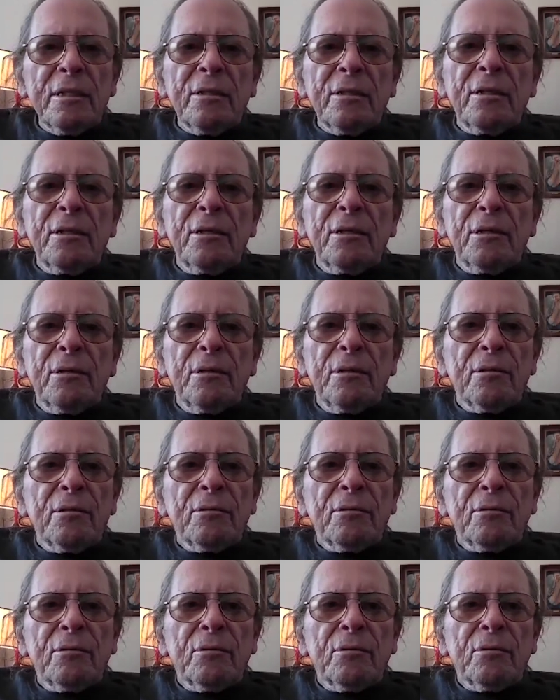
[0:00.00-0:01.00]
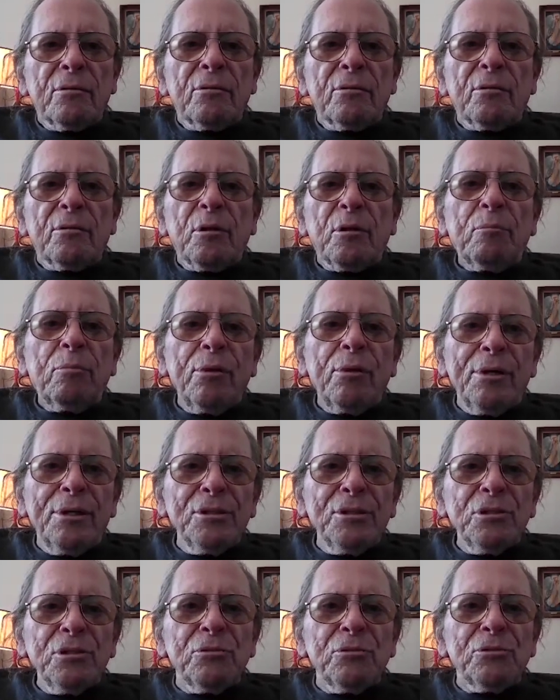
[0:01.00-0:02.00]
the
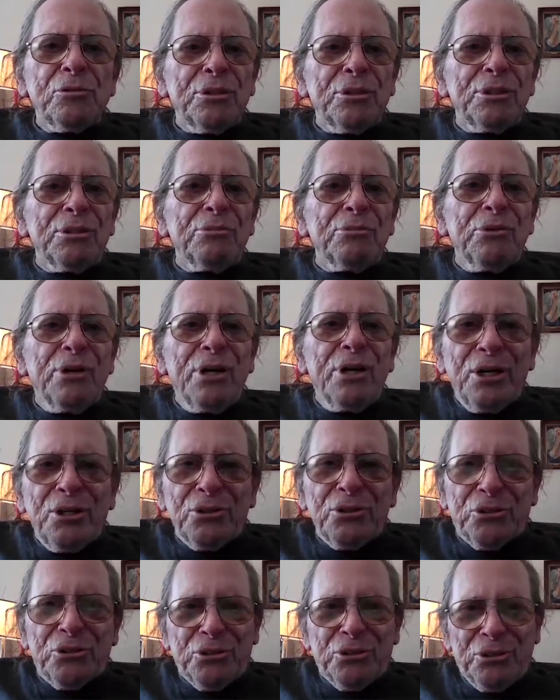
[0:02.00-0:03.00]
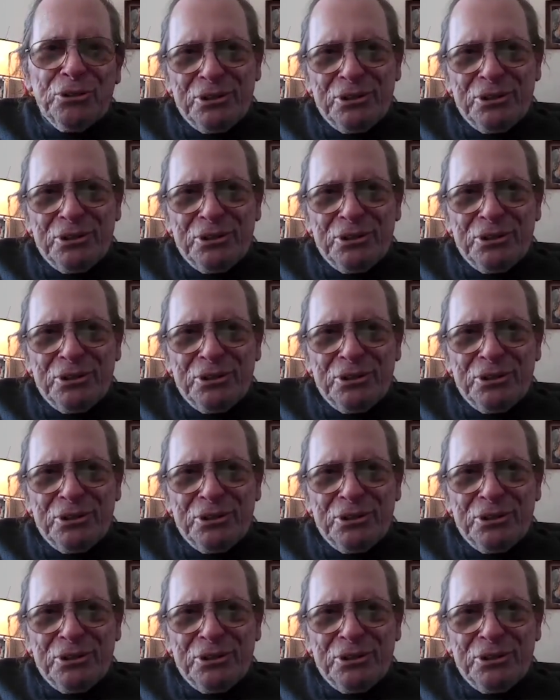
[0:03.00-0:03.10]
place was in a rush.